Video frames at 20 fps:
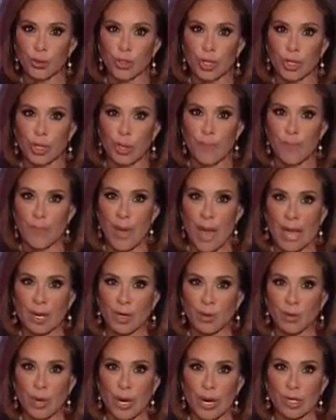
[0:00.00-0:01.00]
the
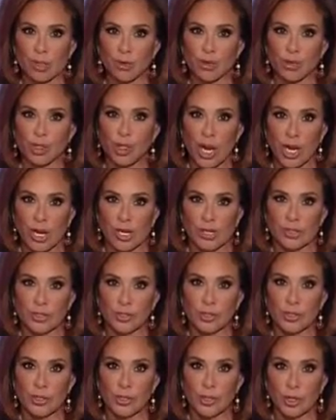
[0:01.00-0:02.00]
background chant,
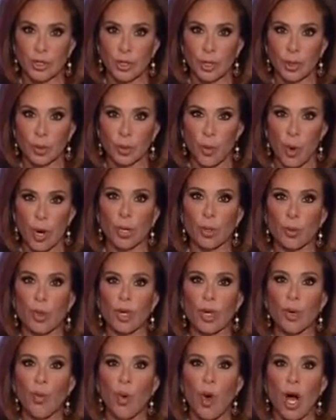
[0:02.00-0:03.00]
"What do
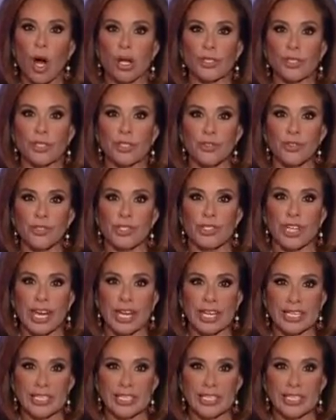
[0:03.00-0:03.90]
we want? Dead